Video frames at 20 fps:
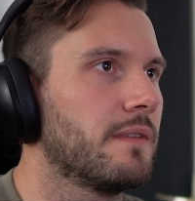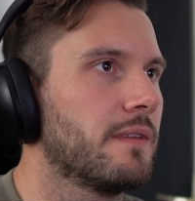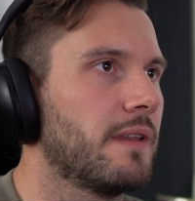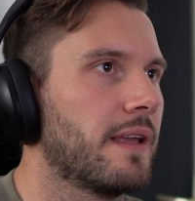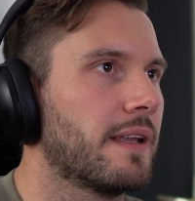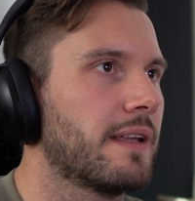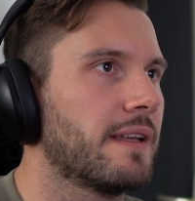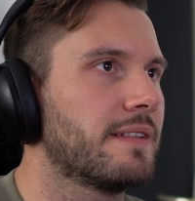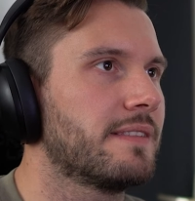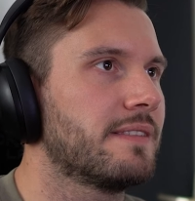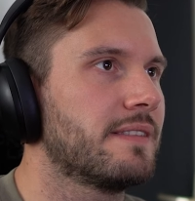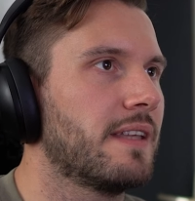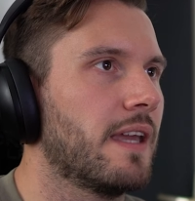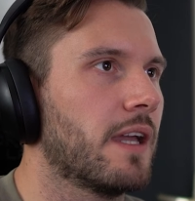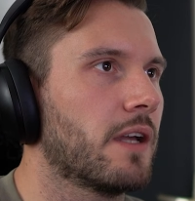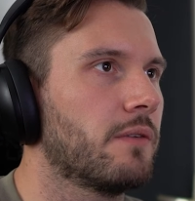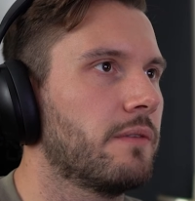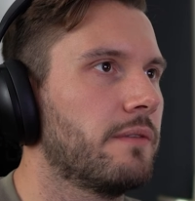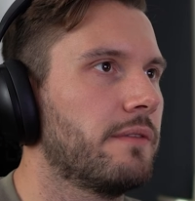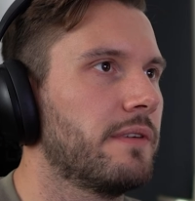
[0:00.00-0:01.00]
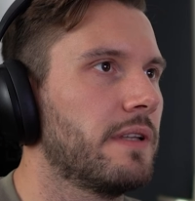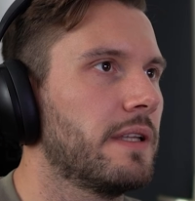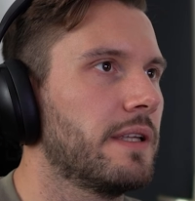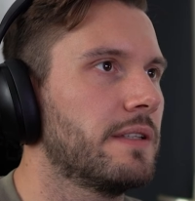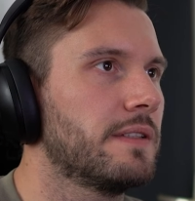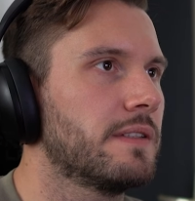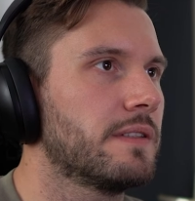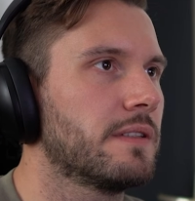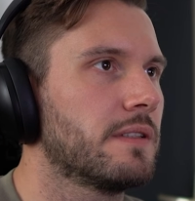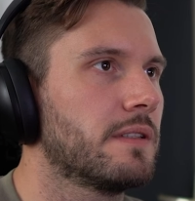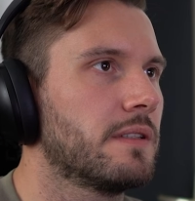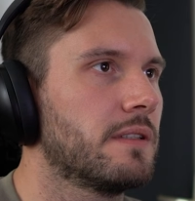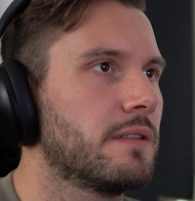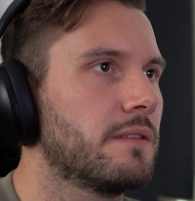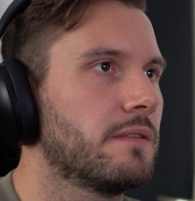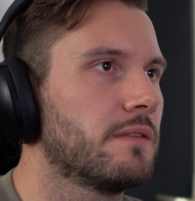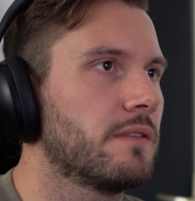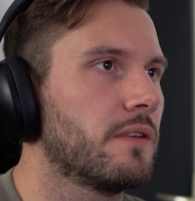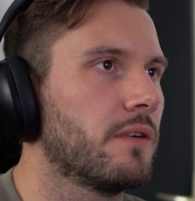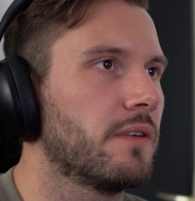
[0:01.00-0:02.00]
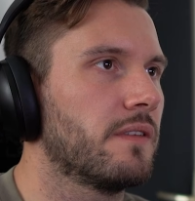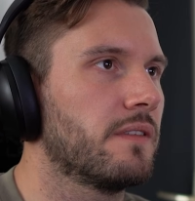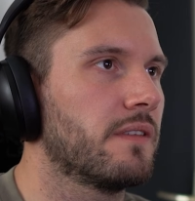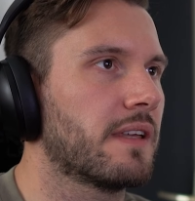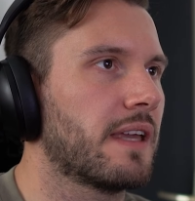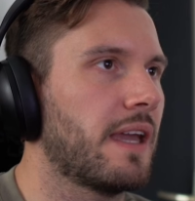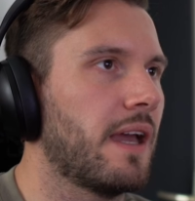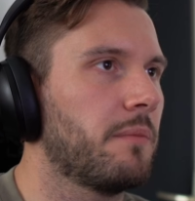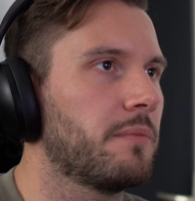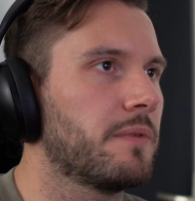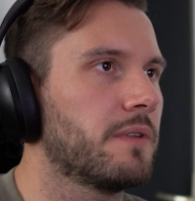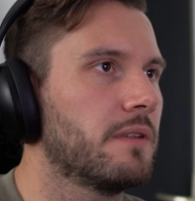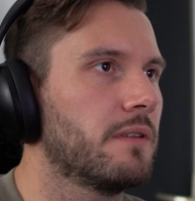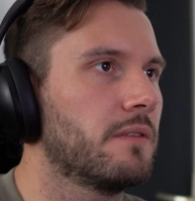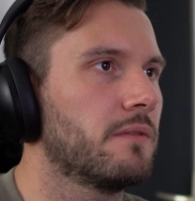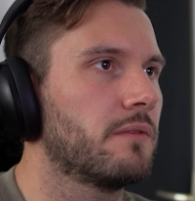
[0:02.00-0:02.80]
It's the equivalent. So he's the captain,